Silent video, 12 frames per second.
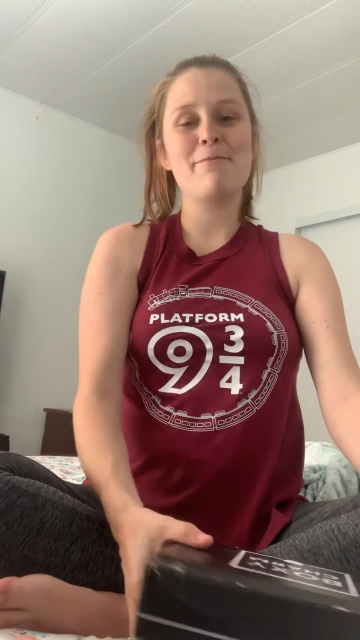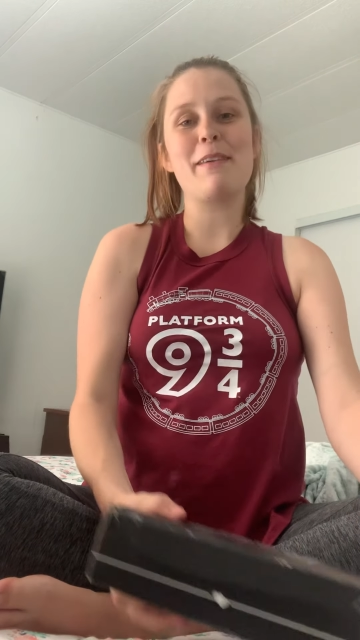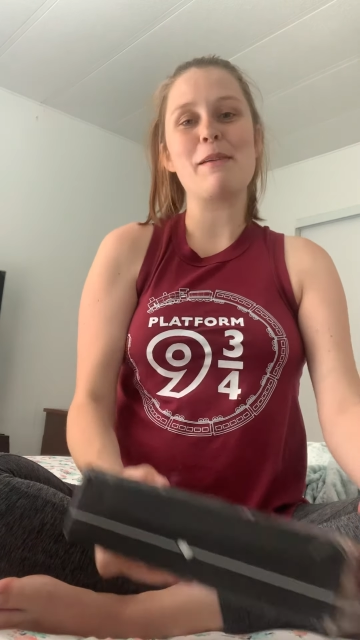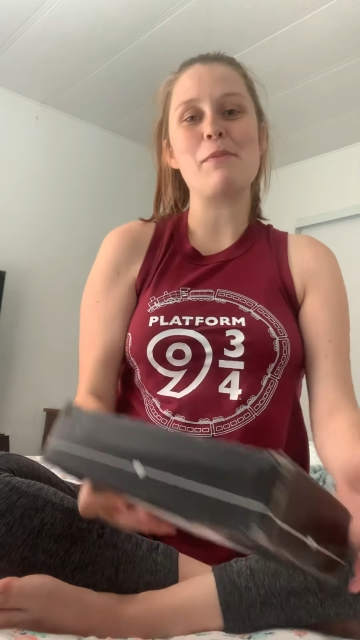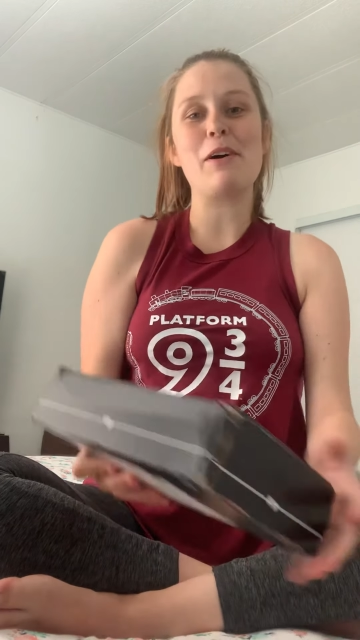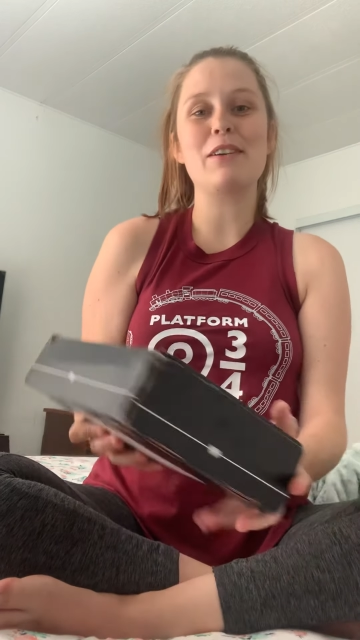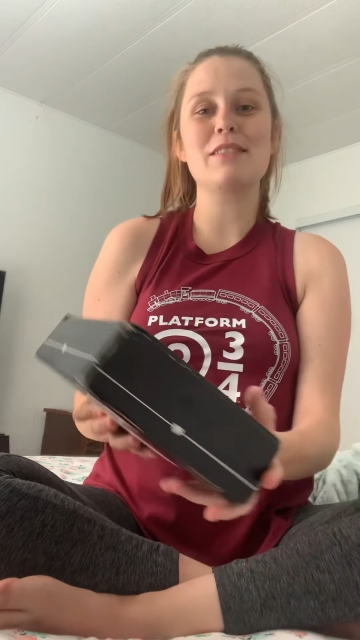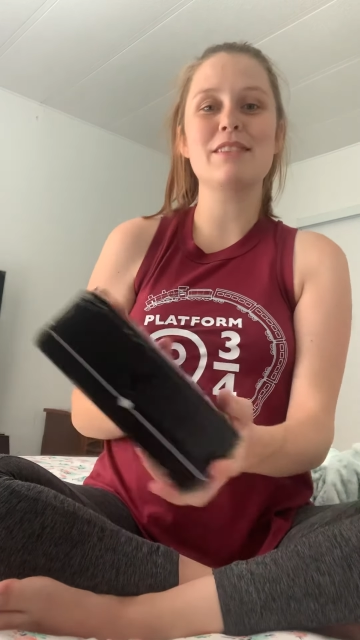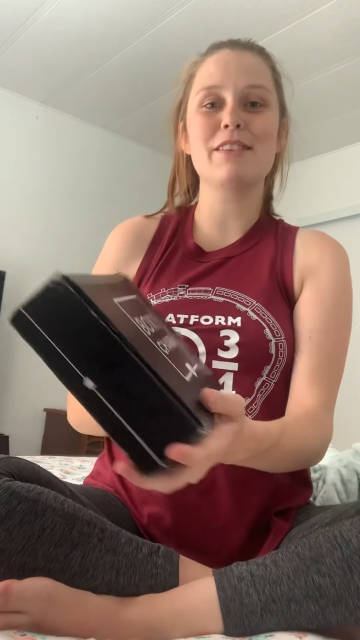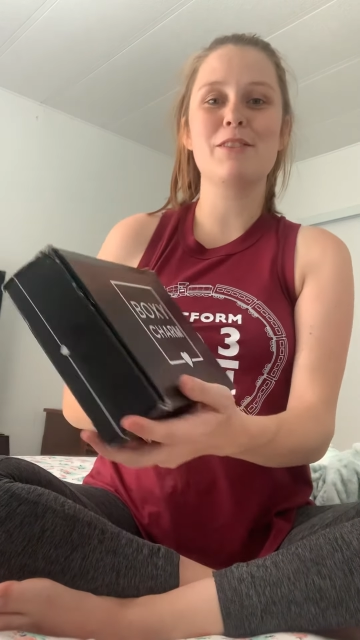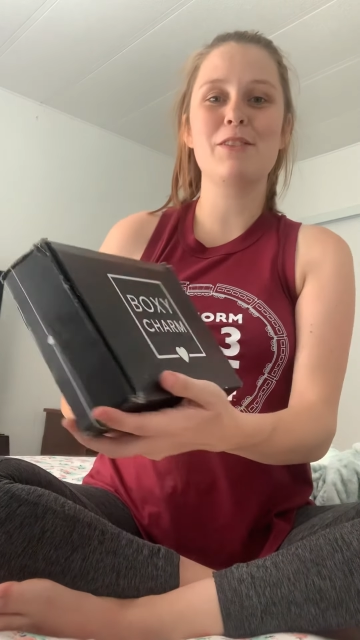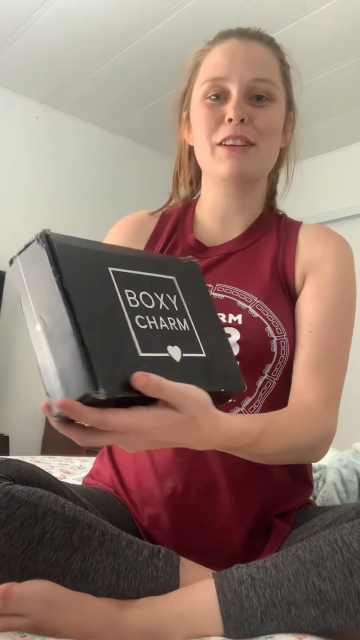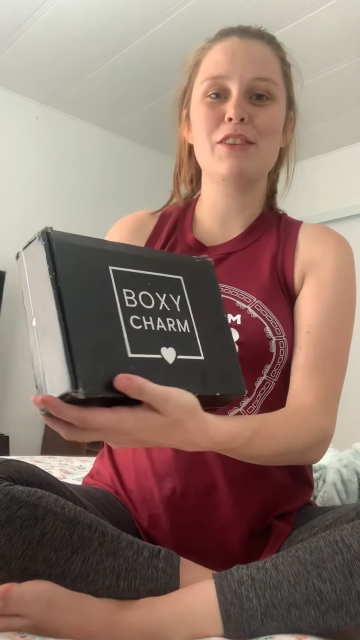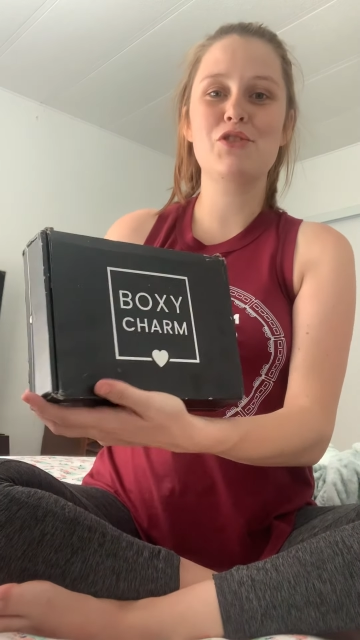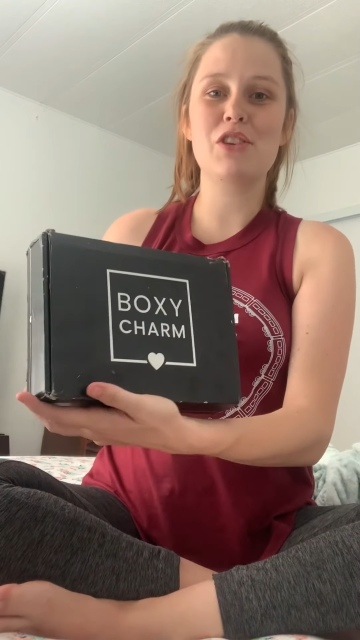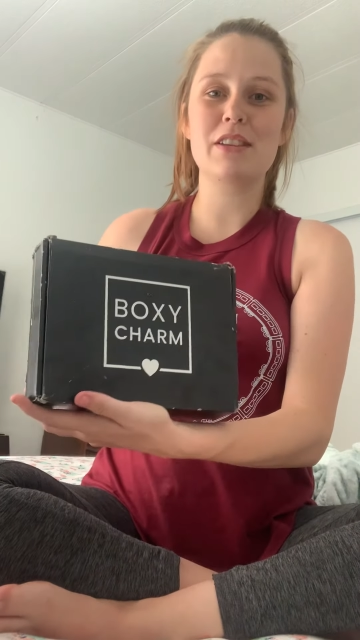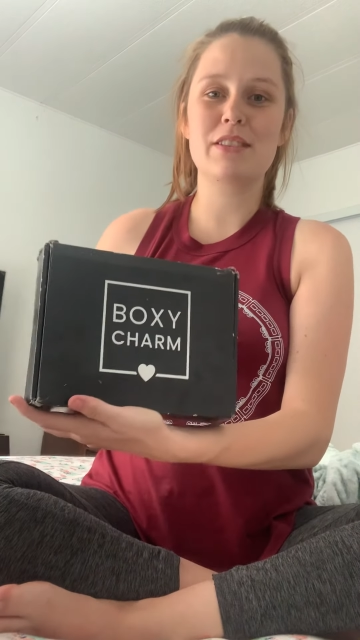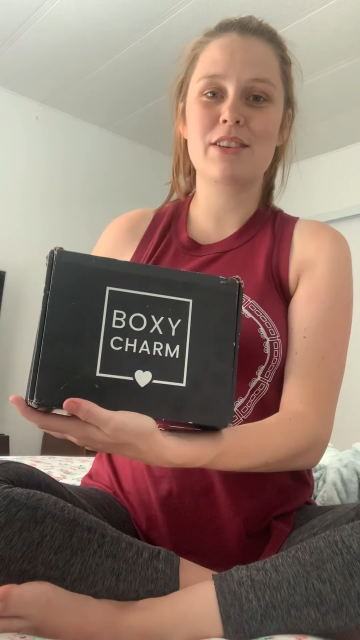my box literally
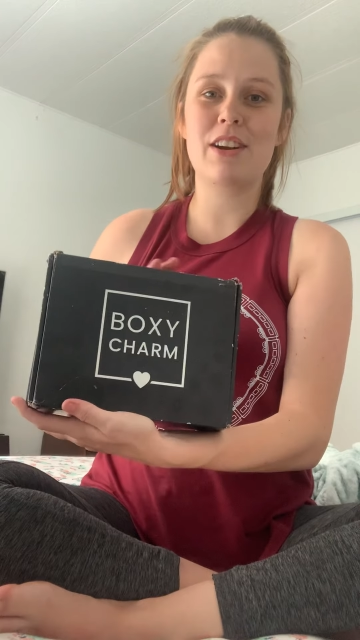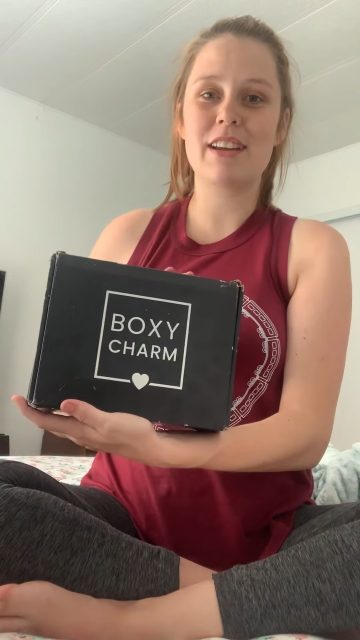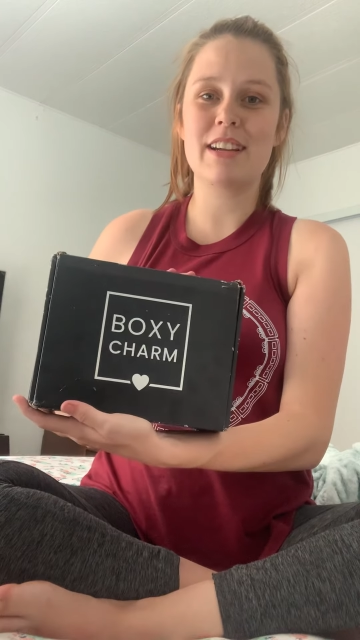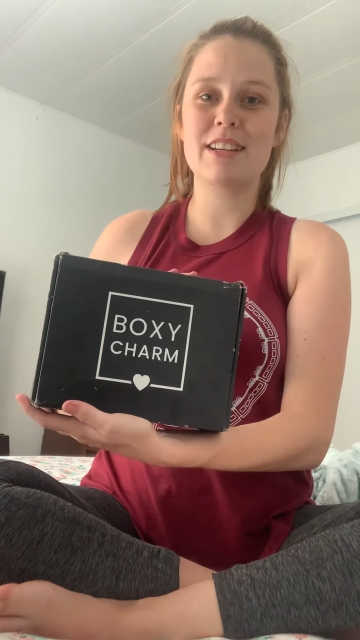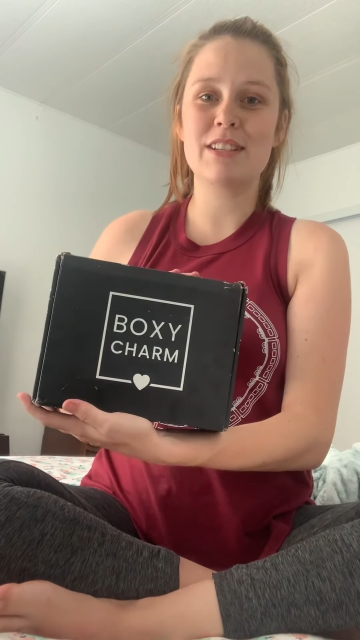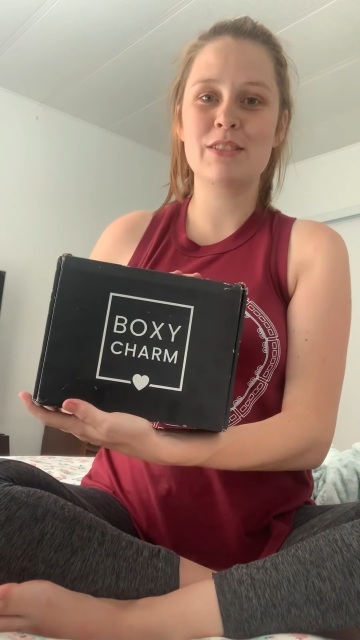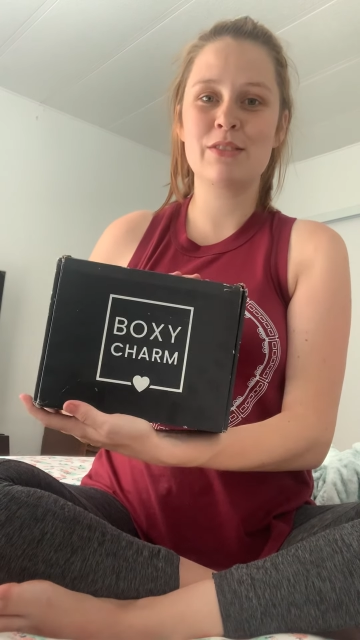just got here.